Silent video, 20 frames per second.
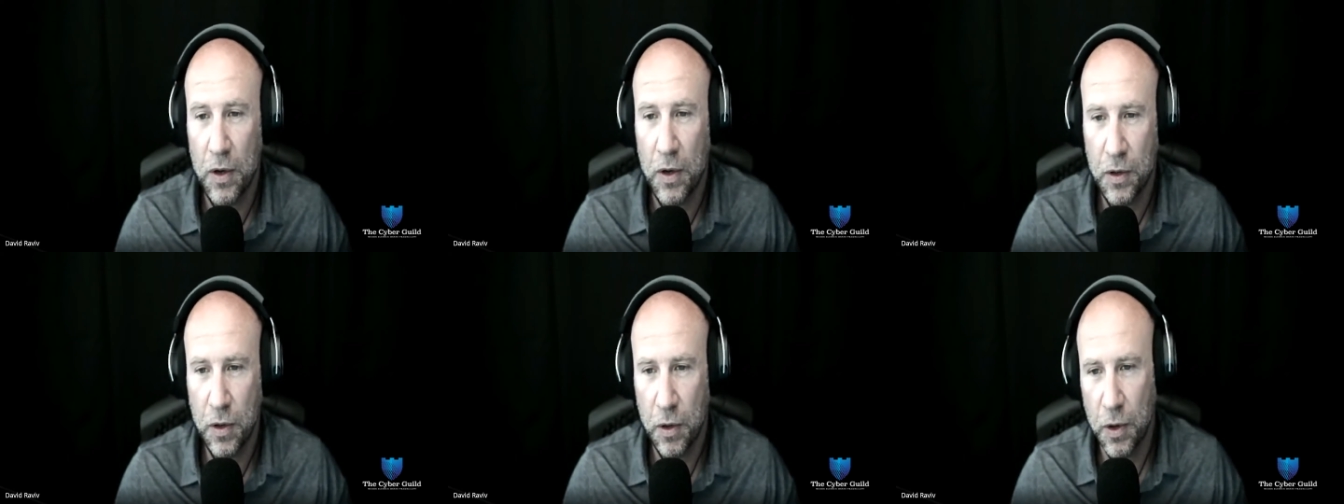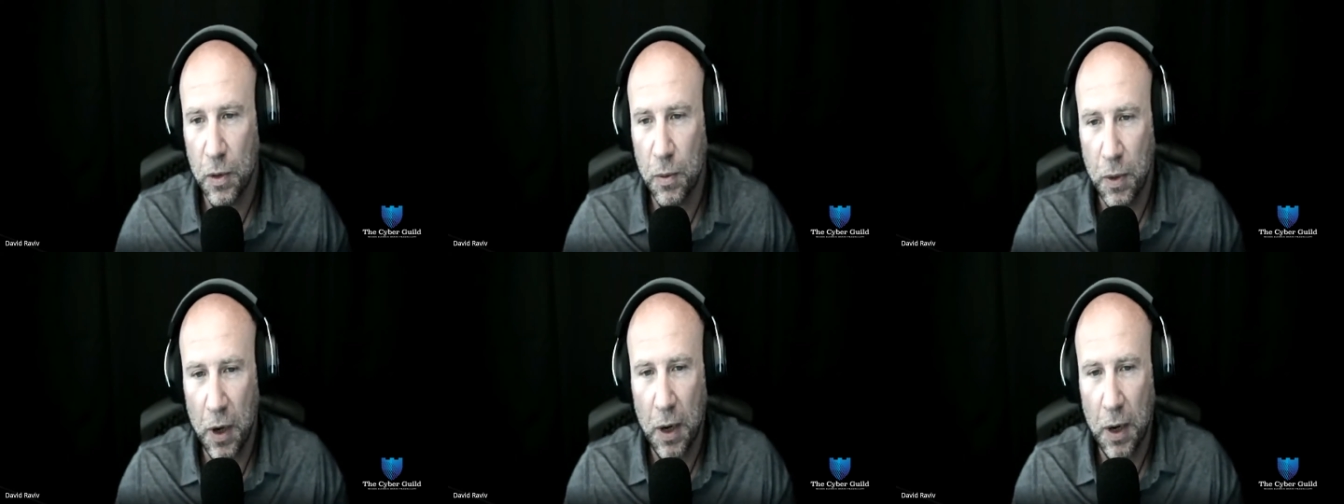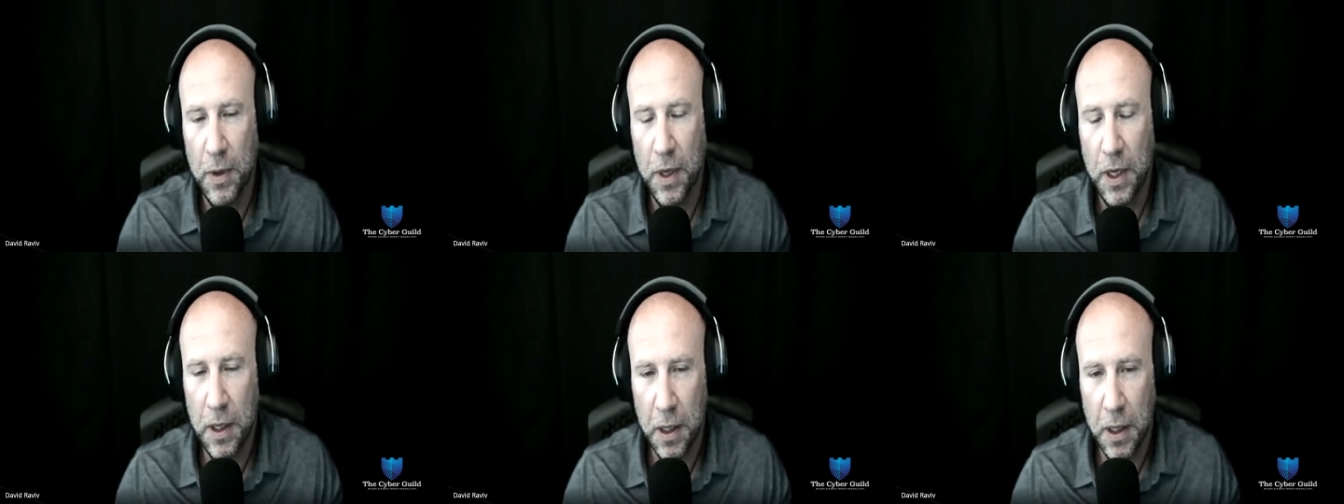So you
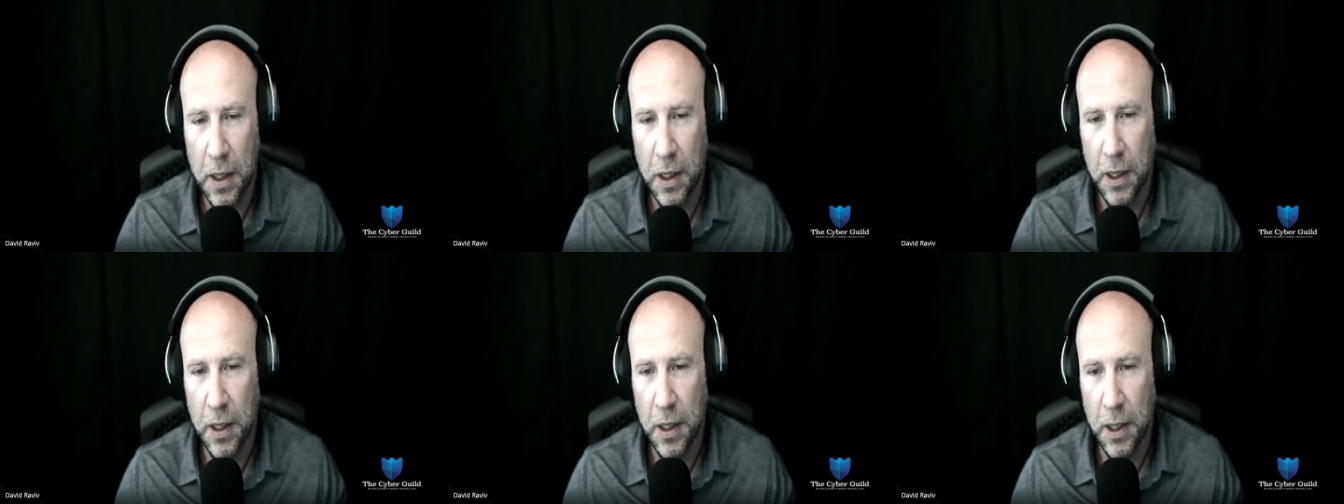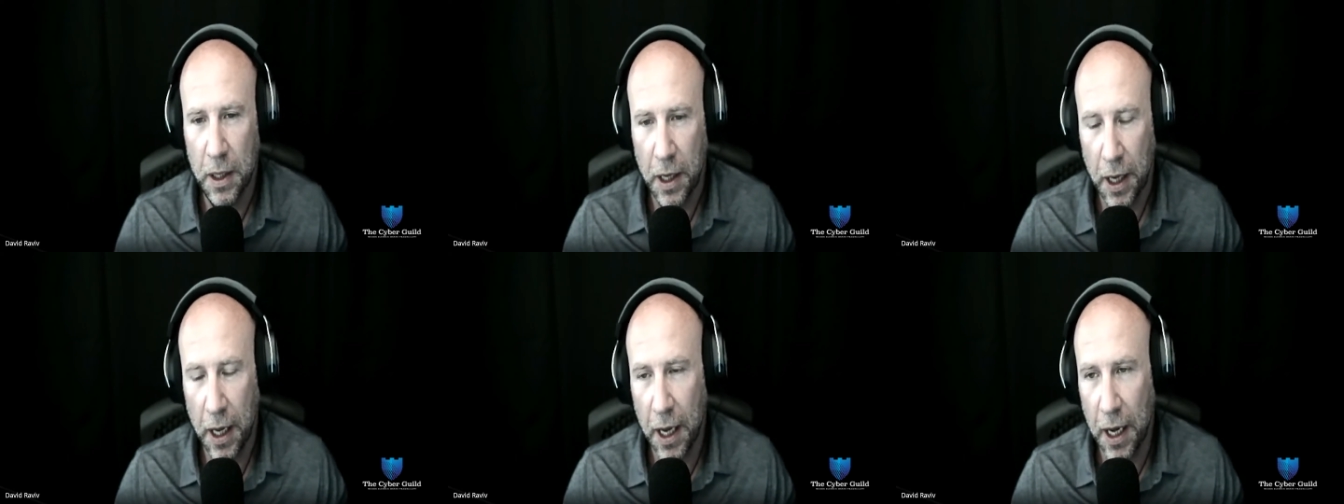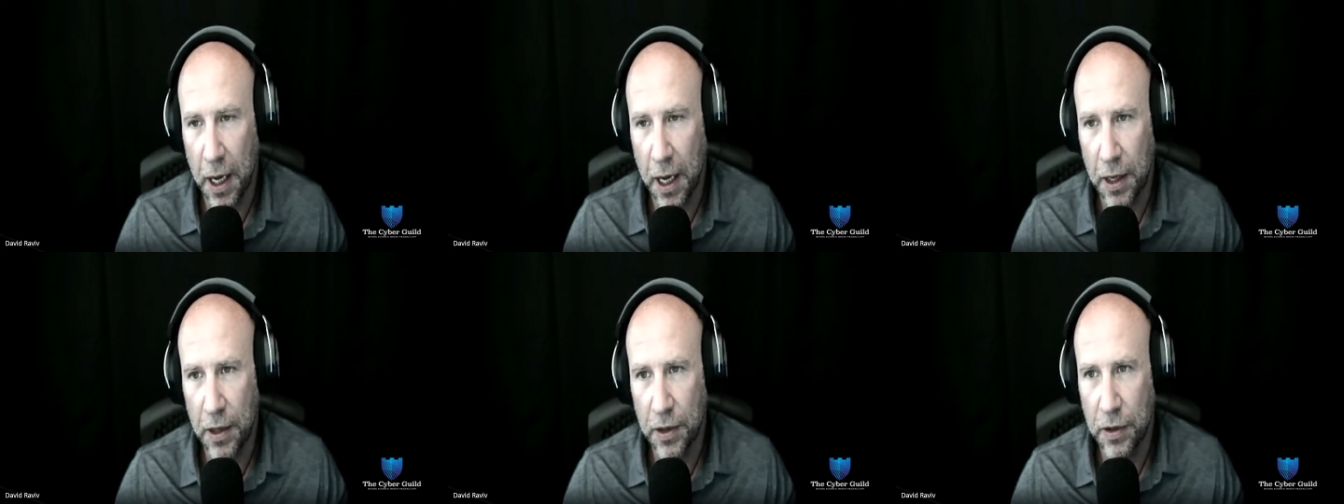probably
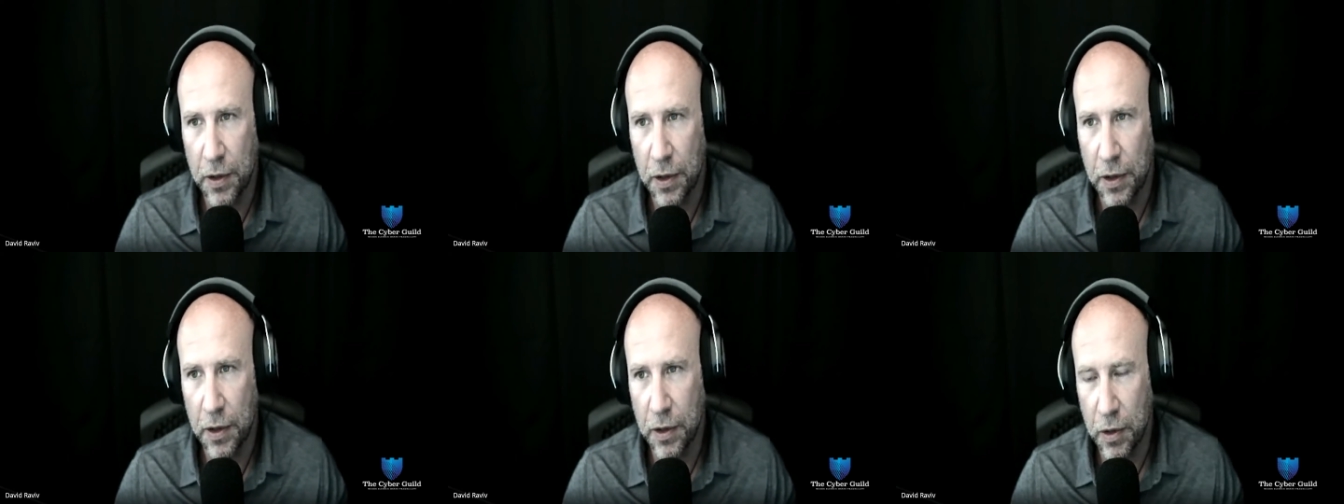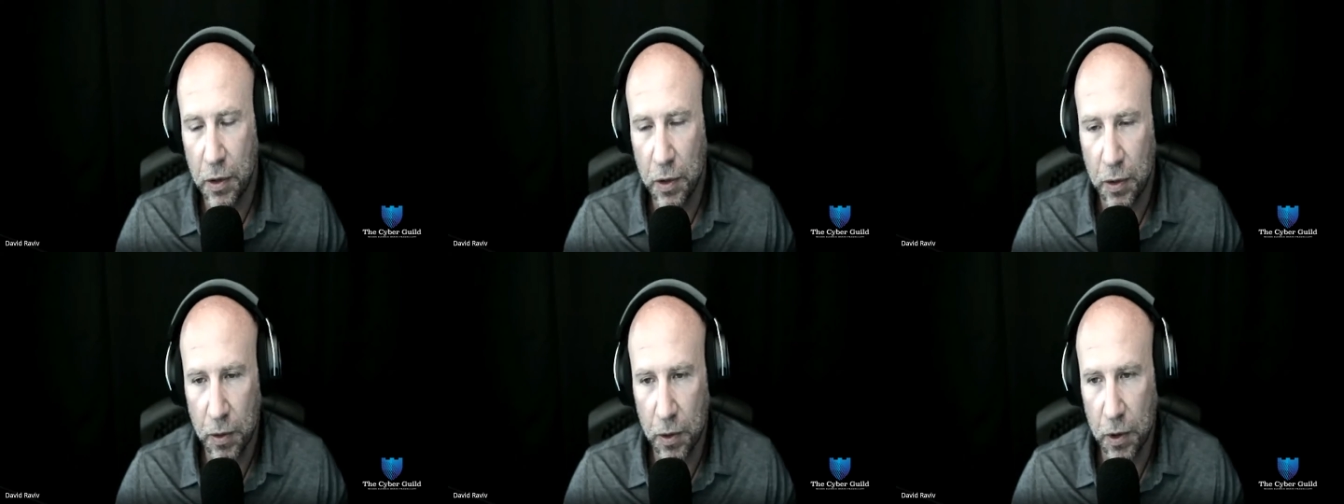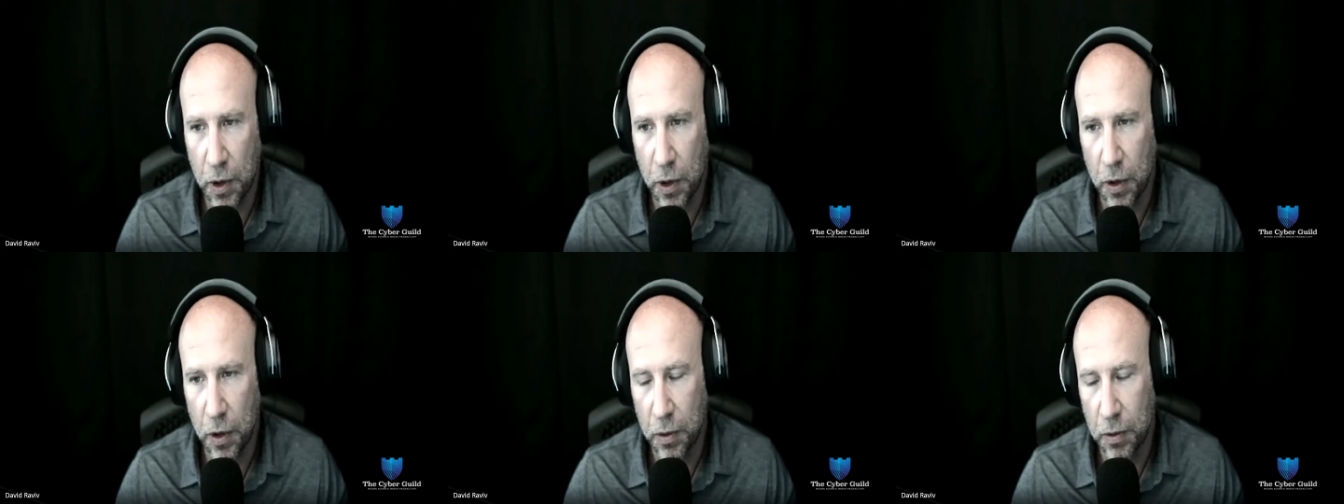had
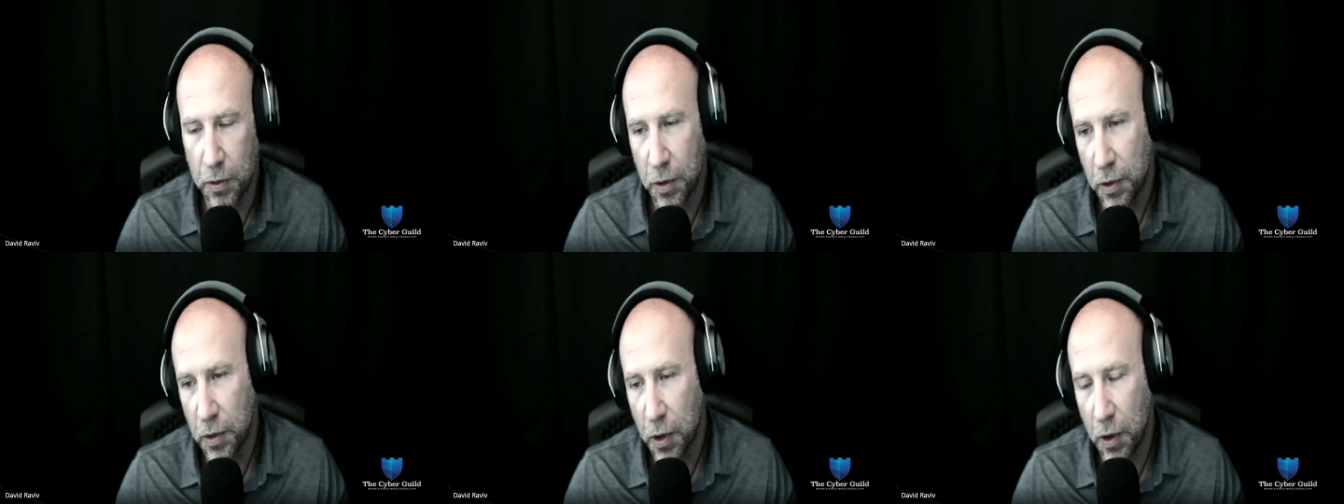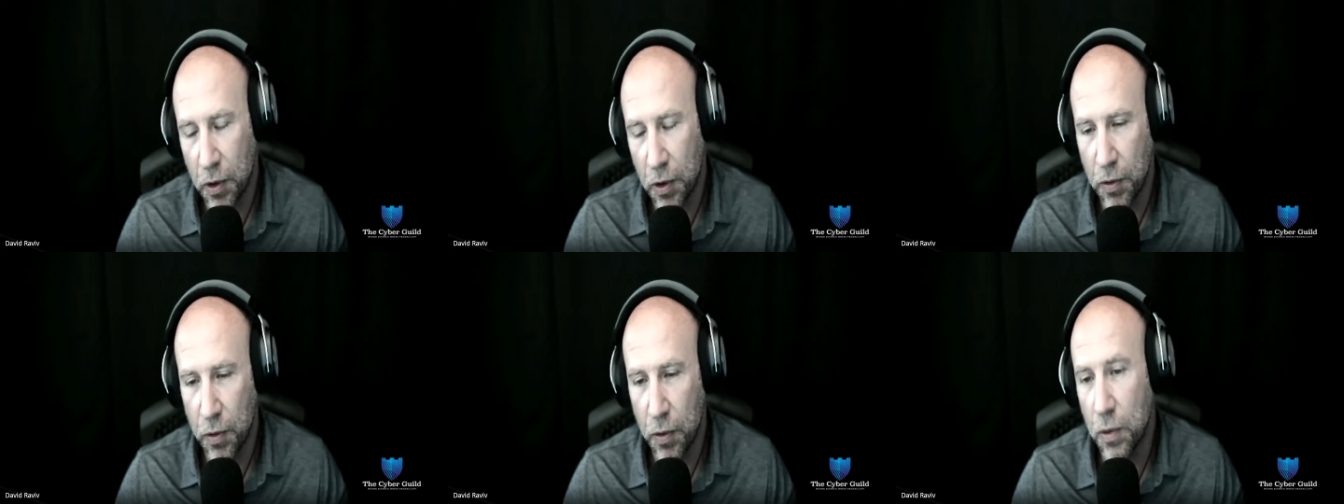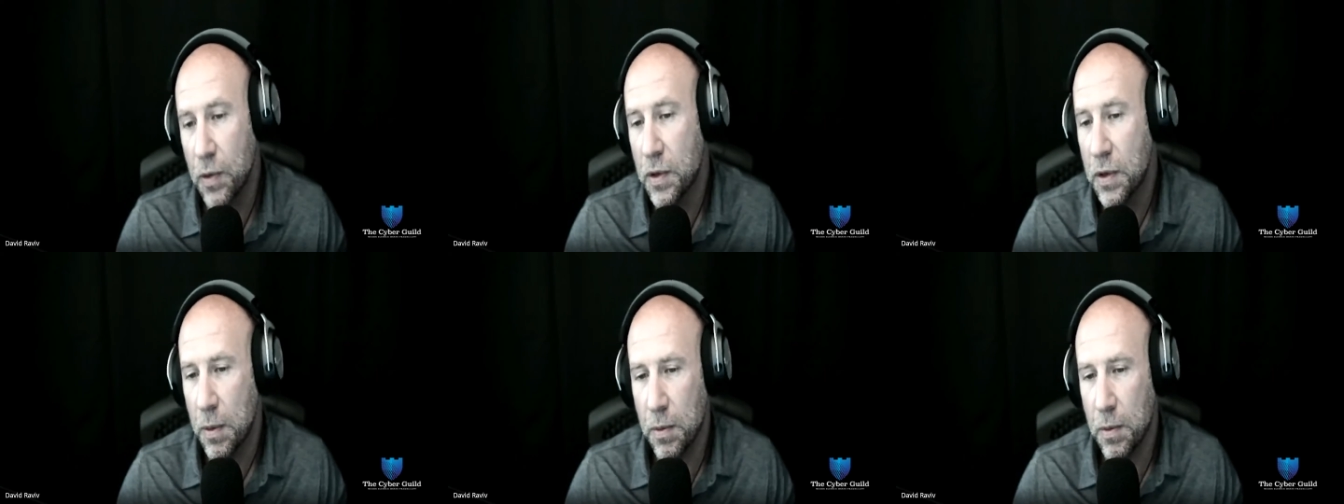to go
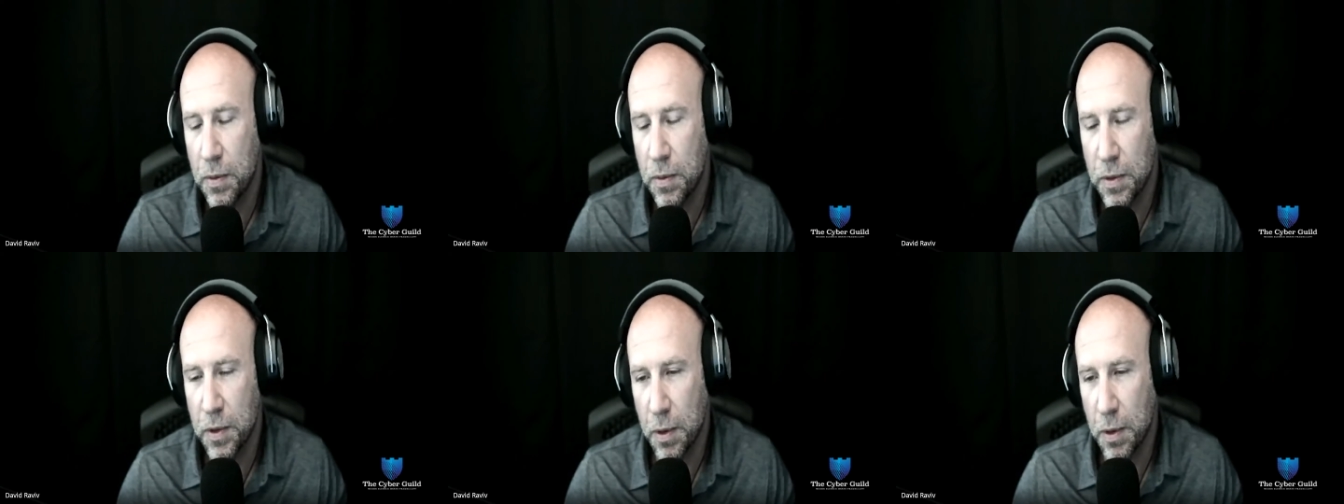through some